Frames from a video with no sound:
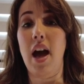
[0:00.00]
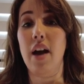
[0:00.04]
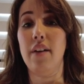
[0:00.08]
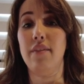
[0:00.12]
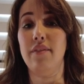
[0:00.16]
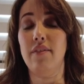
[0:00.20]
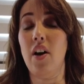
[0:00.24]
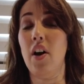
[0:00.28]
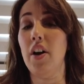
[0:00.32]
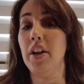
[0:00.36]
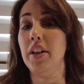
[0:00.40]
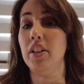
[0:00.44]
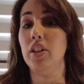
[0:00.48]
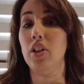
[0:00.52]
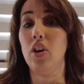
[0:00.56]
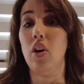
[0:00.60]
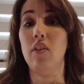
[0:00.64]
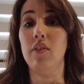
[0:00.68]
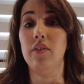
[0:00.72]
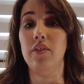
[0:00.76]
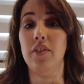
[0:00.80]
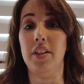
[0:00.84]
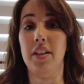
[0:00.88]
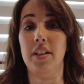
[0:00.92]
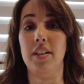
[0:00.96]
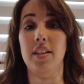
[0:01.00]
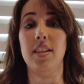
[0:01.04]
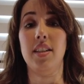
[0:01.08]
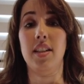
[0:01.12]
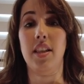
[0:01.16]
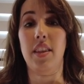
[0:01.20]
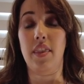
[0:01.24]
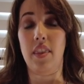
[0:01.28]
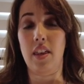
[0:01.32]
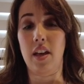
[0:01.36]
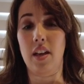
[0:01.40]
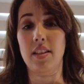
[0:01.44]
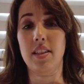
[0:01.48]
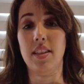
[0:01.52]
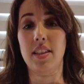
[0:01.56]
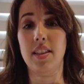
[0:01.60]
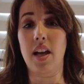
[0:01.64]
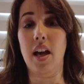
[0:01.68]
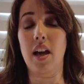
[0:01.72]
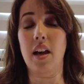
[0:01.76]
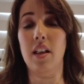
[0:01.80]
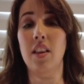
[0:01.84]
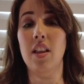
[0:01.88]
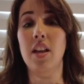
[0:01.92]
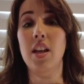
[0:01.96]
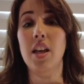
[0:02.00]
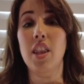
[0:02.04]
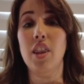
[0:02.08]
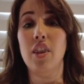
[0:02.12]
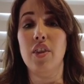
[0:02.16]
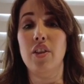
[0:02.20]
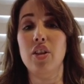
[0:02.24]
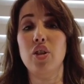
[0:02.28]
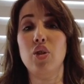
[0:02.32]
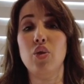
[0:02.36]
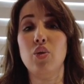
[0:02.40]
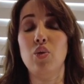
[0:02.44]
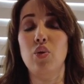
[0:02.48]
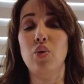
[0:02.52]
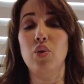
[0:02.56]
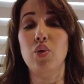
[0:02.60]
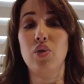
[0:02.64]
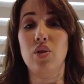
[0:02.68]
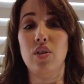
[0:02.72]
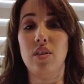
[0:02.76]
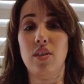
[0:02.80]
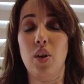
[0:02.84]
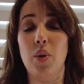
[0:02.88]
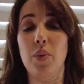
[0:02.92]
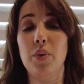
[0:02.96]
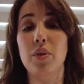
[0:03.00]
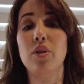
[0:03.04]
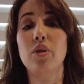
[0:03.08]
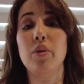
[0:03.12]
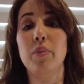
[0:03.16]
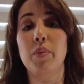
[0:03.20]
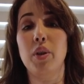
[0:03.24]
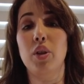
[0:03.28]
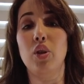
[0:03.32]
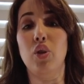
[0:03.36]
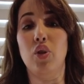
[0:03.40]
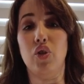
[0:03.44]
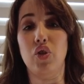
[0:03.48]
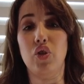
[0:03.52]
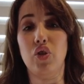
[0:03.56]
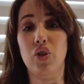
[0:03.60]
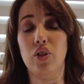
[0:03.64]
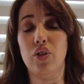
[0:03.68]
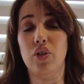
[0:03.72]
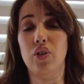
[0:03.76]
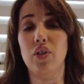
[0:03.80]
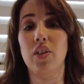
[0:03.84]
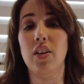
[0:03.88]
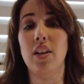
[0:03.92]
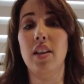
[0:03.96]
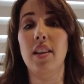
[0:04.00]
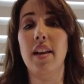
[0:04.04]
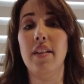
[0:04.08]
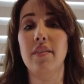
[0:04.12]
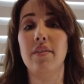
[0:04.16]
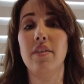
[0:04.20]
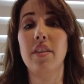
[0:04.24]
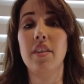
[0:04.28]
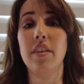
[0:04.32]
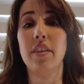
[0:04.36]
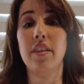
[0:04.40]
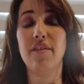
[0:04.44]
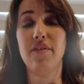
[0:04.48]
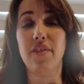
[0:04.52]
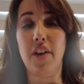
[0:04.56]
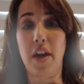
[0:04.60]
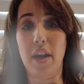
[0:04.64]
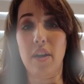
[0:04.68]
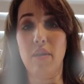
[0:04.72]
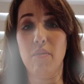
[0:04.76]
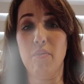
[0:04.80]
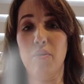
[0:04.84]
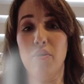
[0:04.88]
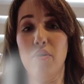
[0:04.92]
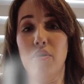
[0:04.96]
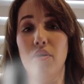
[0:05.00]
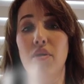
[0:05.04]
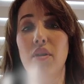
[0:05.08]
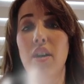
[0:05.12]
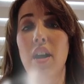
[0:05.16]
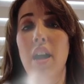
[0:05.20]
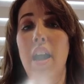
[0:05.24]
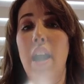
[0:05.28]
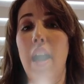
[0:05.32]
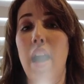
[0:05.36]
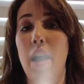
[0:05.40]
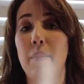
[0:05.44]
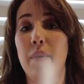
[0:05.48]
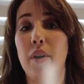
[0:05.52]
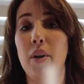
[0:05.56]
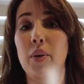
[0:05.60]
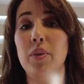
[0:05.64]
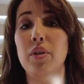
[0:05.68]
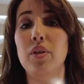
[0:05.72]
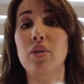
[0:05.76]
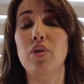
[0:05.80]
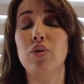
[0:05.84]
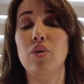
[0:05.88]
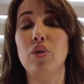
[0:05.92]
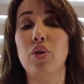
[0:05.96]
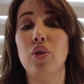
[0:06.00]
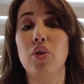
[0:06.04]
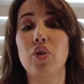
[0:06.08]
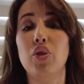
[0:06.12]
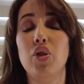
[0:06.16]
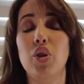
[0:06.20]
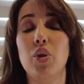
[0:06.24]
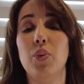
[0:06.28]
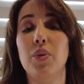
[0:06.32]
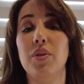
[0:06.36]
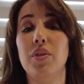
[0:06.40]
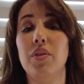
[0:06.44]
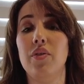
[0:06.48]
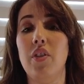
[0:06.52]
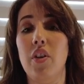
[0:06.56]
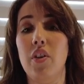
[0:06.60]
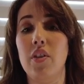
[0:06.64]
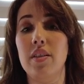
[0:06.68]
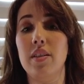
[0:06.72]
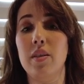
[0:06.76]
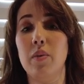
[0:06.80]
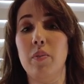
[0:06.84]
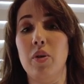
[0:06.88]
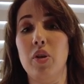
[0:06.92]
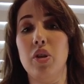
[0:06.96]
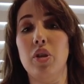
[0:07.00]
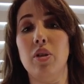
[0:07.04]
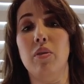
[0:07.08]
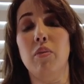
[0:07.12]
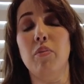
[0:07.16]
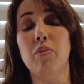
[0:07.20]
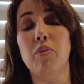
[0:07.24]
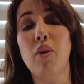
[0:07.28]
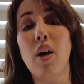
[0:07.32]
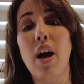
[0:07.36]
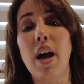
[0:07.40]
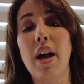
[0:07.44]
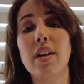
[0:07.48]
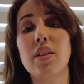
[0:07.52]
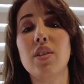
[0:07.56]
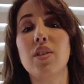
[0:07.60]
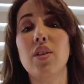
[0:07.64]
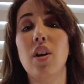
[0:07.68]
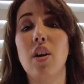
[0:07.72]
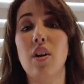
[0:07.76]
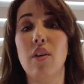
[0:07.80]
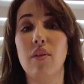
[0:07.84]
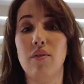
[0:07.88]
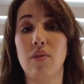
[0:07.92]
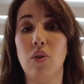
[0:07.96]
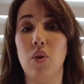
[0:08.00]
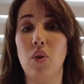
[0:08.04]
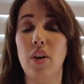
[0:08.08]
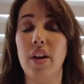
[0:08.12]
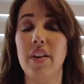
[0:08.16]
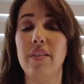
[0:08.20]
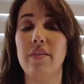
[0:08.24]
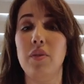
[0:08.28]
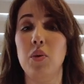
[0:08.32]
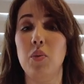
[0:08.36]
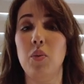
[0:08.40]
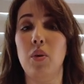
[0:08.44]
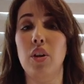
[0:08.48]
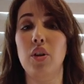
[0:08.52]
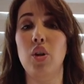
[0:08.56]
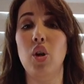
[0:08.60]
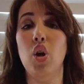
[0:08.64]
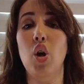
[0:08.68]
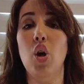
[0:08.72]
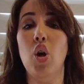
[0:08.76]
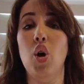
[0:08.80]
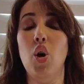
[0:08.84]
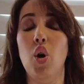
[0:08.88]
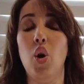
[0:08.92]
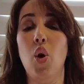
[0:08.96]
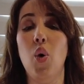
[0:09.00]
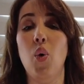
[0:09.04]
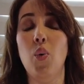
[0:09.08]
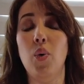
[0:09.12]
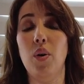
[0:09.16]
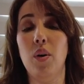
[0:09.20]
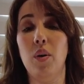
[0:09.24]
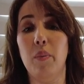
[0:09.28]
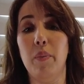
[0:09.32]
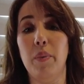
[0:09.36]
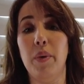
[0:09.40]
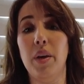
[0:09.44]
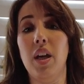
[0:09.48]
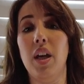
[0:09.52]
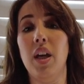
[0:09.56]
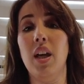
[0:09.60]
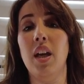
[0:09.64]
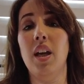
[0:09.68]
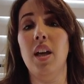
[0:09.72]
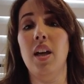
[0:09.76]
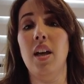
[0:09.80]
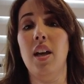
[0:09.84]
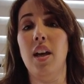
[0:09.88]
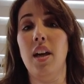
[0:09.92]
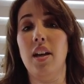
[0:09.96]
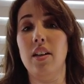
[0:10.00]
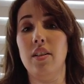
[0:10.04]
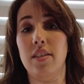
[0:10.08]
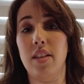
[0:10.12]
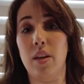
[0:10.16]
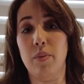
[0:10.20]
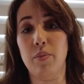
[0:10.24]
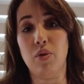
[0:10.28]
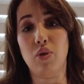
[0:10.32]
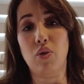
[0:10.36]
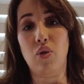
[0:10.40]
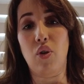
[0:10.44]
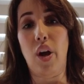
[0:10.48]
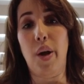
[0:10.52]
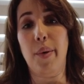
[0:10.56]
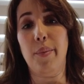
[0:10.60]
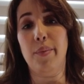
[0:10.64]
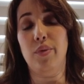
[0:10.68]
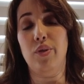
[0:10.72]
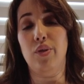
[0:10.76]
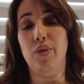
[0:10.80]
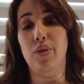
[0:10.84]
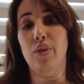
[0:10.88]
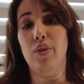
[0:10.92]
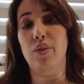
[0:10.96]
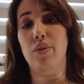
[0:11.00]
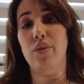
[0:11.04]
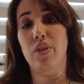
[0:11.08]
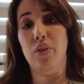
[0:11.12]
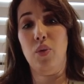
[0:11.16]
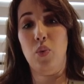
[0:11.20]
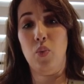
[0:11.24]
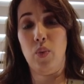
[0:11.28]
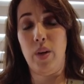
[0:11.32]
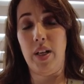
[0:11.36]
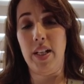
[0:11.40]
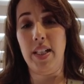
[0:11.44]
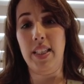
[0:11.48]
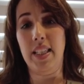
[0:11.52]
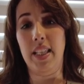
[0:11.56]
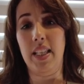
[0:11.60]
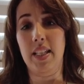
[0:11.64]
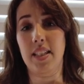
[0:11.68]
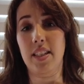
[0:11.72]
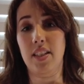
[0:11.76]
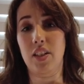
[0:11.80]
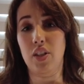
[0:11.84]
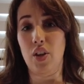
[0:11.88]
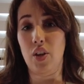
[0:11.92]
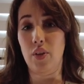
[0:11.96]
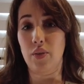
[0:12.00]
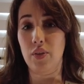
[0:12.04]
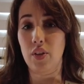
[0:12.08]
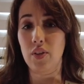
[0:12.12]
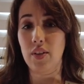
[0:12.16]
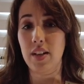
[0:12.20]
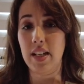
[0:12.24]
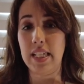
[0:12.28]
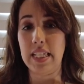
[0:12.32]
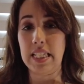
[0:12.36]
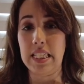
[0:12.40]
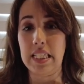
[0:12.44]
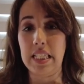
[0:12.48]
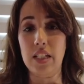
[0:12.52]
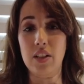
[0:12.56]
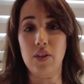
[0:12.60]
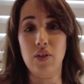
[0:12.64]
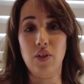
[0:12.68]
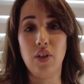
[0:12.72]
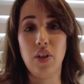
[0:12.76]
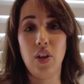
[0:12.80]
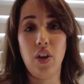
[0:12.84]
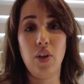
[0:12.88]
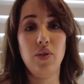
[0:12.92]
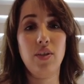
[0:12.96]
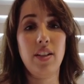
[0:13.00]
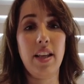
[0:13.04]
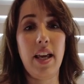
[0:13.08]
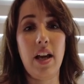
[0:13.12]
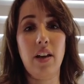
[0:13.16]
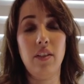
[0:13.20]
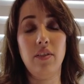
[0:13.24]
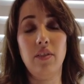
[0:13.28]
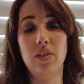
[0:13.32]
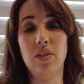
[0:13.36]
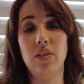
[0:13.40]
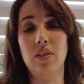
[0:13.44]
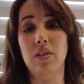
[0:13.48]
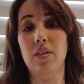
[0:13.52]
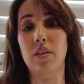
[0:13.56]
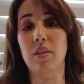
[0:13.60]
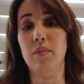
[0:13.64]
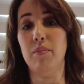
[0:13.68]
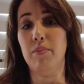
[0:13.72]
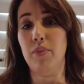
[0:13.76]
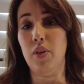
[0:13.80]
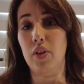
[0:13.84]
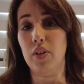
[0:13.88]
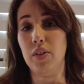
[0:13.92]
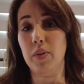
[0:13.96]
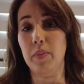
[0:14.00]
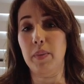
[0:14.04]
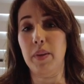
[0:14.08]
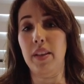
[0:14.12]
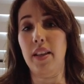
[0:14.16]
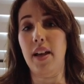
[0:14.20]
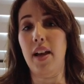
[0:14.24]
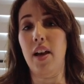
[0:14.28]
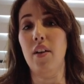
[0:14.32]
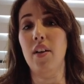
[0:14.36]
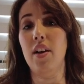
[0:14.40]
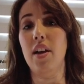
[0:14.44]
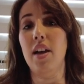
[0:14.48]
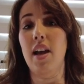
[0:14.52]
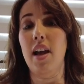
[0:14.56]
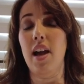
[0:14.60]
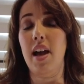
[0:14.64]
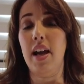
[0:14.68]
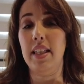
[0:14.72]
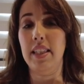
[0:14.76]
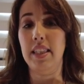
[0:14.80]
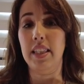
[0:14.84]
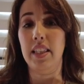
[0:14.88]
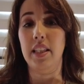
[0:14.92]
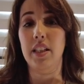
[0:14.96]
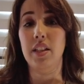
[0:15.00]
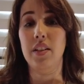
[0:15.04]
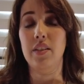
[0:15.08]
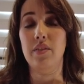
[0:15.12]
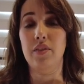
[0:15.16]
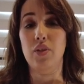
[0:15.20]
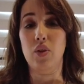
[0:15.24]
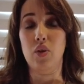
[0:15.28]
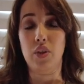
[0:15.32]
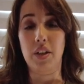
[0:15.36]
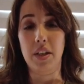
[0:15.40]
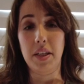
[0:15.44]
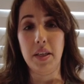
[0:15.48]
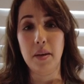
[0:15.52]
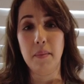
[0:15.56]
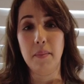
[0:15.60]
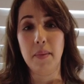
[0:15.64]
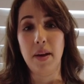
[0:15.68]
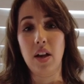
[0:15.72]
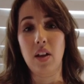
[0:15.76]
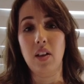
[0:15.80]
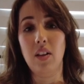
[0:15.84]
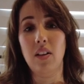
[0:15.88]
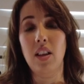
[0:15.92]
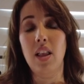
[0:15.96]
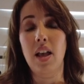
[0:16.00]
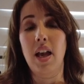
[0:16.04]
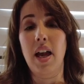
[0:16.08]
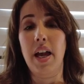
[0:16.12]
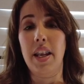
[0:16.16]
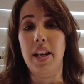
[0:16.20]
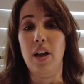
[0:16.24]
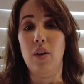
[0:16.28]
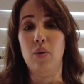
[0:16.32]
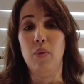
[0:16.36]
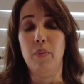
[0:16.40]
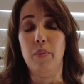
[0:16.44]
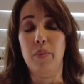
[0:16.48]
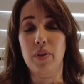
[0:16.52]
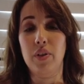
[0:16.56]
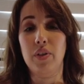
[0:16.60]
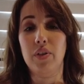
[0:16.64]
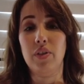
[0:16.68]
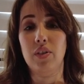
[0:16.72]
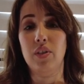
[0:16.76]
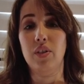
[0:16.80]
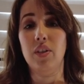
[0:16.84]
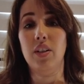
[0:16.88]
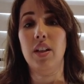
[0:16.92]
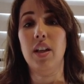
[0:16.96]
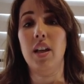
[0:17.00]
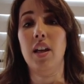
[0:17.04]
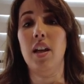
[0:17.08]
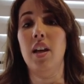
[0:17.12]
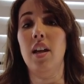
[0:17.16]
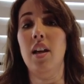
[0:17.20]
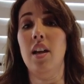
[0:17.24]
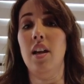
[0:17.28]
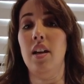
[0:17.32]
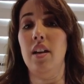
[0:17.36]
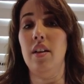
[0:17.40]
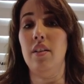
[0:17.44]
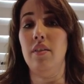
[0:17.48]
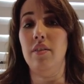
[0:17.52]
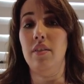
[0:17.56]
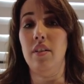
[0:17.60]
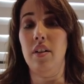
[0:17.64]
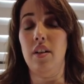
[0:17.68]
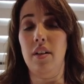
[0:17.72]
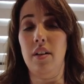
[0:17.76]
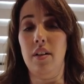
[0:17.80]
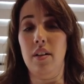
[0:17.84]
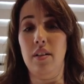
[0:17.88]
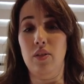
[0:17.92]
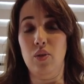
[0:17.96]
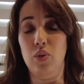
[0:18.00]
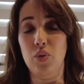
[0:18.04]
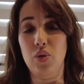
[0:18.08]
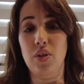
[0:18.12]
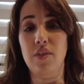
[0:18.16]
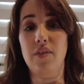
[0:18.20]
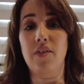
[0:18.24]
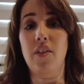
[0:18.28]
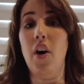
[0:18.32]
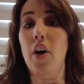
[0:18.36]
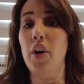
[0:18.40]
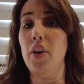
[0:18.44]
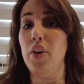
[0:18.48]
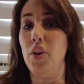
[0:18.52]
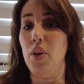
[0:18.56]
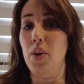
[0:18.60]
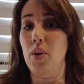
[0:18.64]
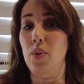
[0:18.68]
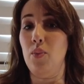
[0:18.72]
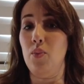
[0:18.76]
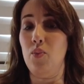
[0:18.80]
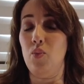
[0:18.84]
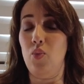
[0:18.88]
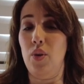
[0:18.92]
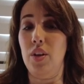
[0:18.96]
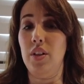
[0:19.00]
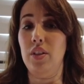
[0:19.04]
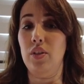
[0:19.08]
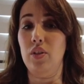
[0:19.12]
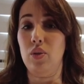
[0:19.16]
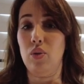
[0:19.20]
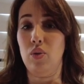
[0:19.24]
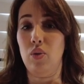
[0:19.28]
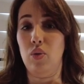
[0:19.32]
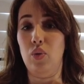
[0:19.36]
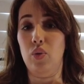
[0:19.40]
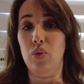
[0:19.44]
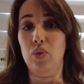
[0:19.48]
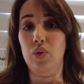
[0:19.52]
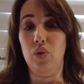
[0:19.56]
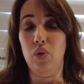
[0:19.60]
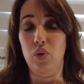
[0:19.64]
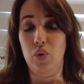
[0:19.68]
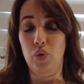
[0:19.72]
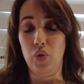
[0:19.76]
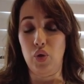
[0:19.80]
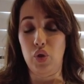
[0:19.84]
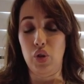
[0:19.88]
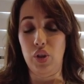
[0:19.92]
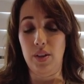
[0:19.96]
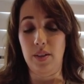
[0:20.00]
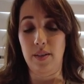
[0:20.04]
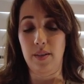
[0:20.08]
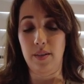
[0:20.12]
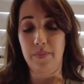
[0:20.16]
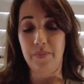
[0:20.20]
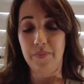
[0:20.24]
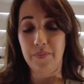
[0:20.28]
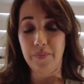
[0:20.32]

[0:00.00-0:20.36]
find confidence in their style. This course is going to be launching on the 11th of April. I'm going to launch it with a very special price for everyone who will be subscribe to the waitlist. So don't hesitate to go down to the box below and leave your email and I will personally in, uh, notify you when the course launches.